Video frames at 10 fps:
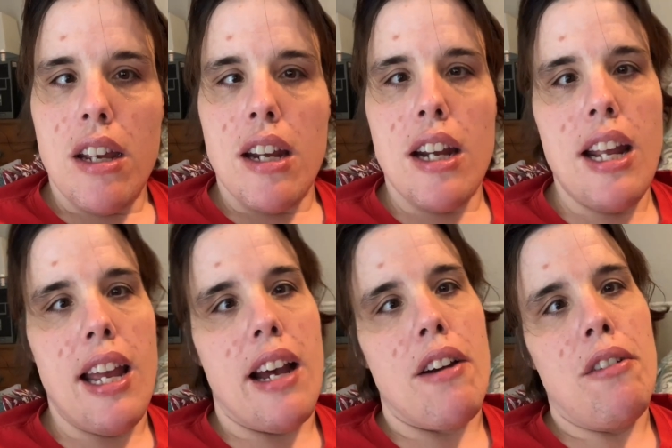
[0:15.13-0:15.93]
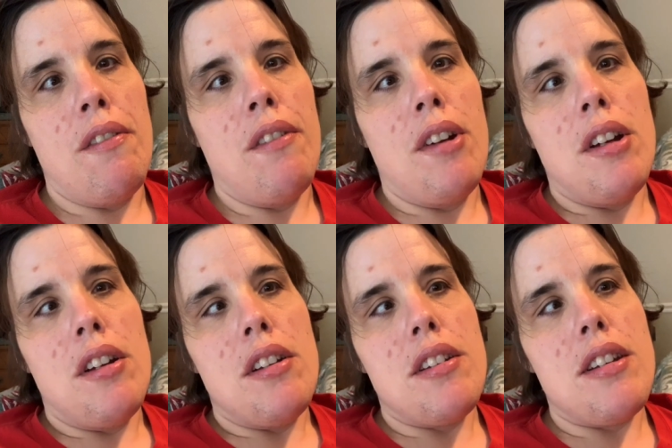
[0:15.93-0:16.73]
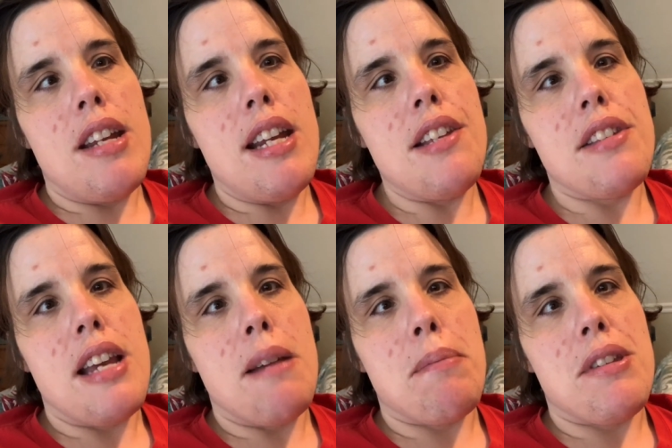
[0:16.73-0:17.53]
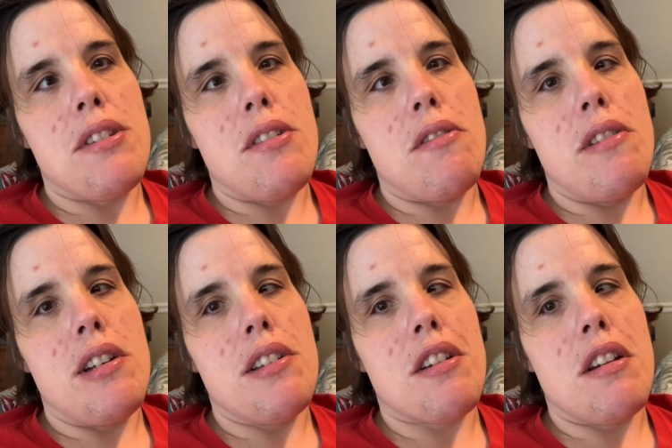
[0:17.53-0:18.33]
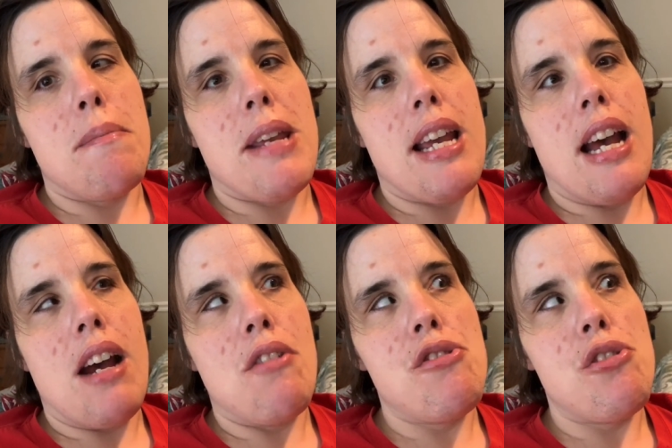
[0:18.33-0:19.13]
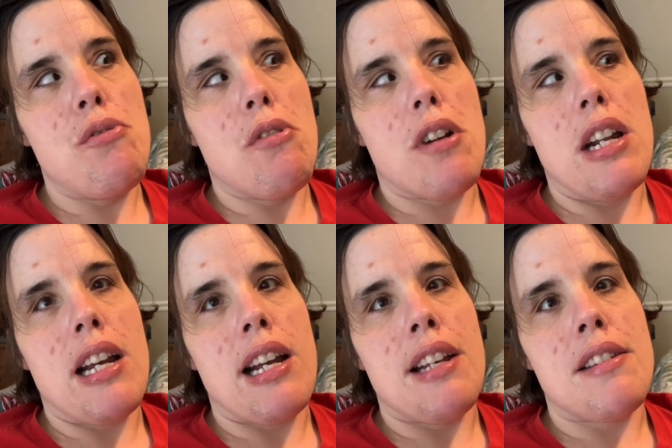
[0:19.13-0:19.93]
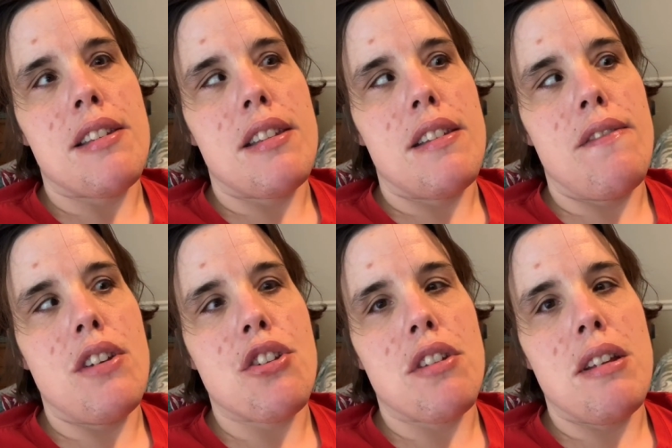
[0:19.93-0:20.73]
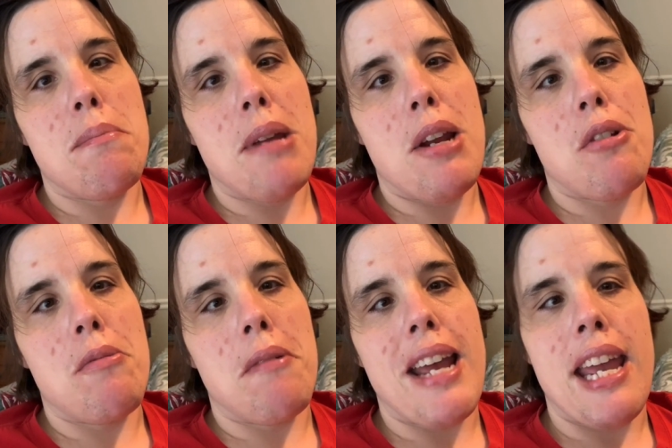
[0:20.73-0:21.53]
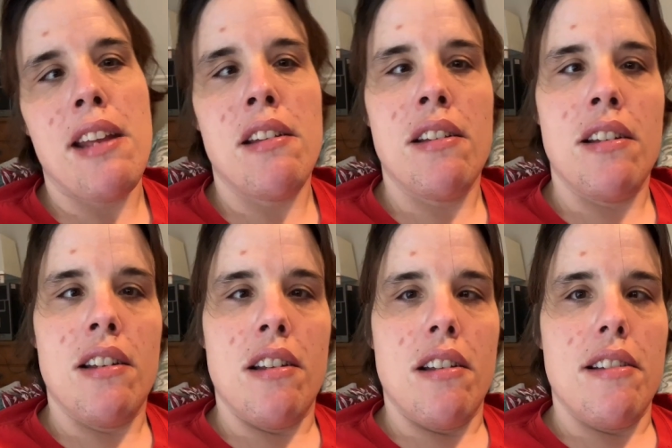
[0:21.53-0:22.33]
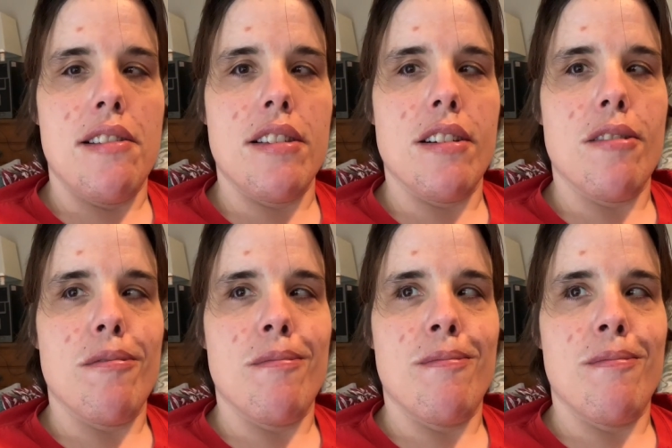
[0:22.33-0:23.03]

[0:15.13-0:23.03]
Anyhow, today's episode is going to be how to organize the visually impaired way. So,